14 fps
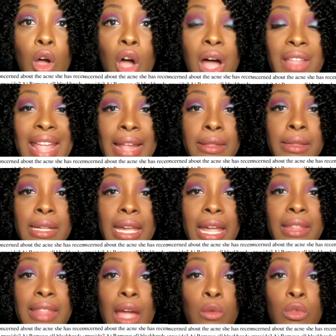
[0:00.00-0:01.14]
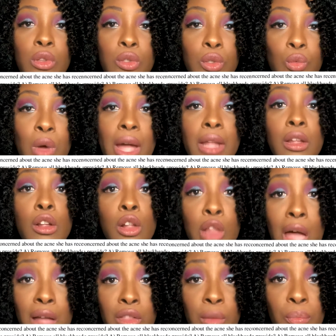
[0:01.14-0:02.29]
on that skin that will do what?
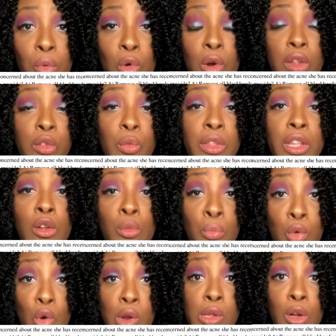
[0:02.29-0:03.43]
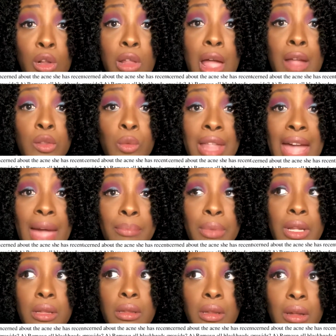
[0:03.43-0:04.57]
Clog the pores. When the pores are clogged, what
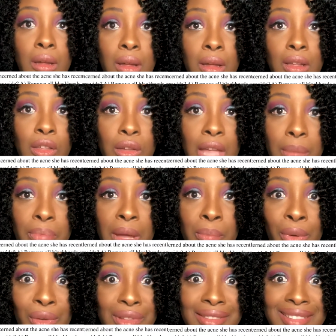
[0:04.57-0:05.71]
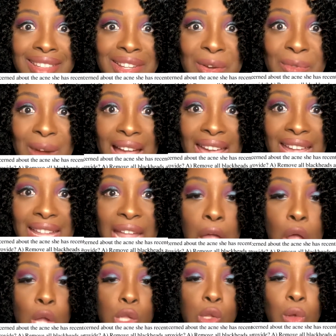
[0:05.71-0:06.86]
happens? You get pimples right?
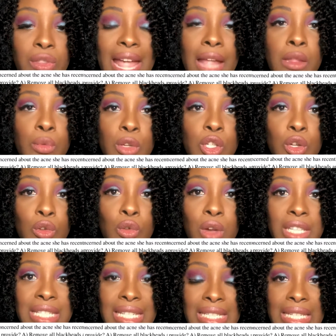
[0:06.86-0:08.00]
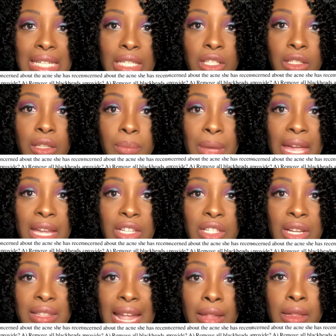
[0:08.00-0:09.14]
So that's what you're going to teach the
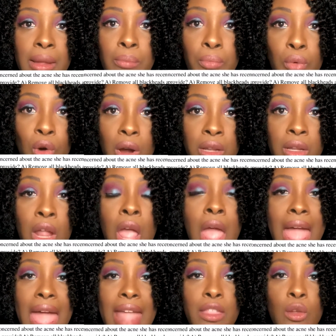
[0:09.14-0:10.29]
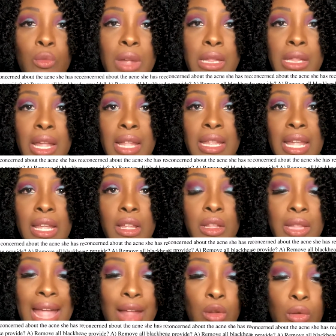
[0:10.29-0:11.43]
patient. That's important. And the reason,
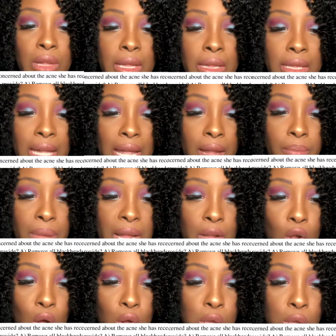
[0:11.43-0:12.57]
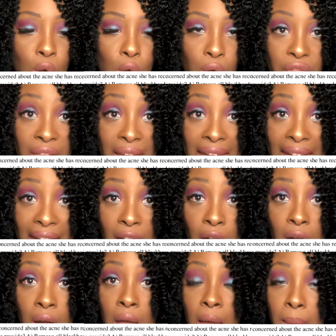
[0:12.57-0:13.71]
not only skin, but also the
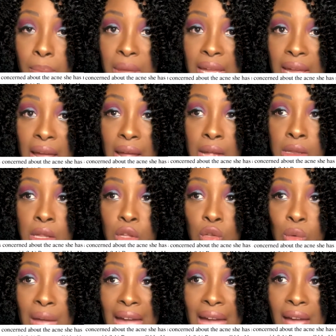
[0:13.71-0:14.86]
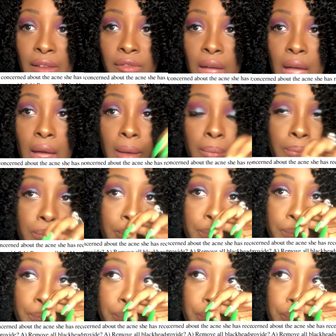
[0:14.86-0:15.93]
hair, because you have, um,